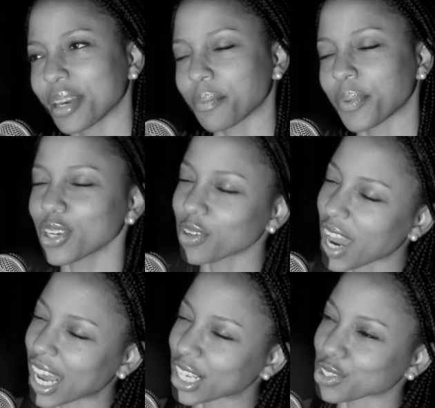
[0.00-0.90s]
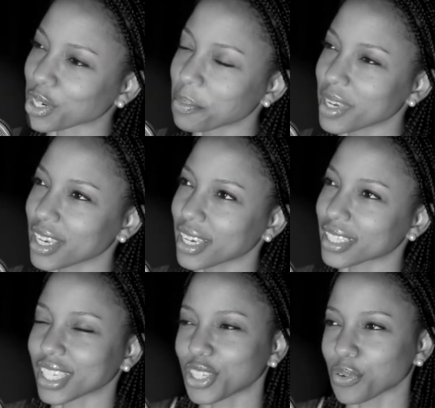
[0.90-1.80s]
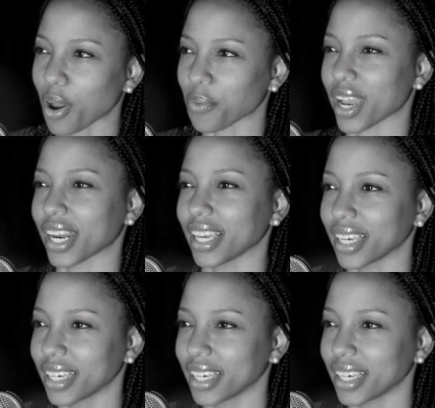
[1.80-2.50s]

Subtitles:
but you know how to treat me. It's in you already.